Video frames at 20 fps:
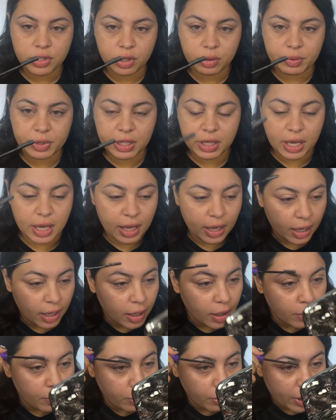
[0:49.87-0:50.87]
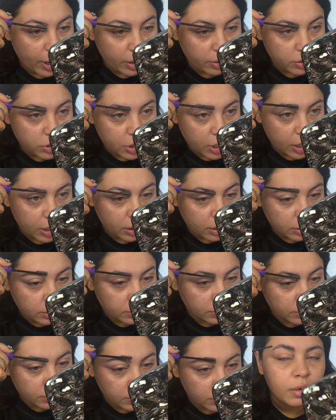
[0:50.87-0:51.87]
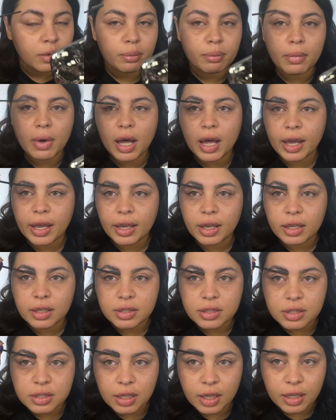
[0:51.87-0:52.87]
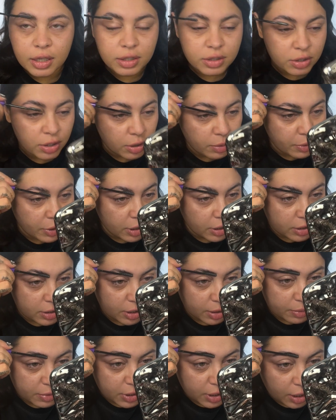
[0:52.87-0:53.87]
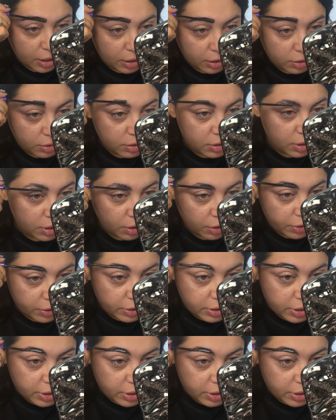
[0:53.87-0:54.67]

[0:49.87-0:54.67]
Urban Decay Brow Gel? My skin is gonna be the same skin you see all the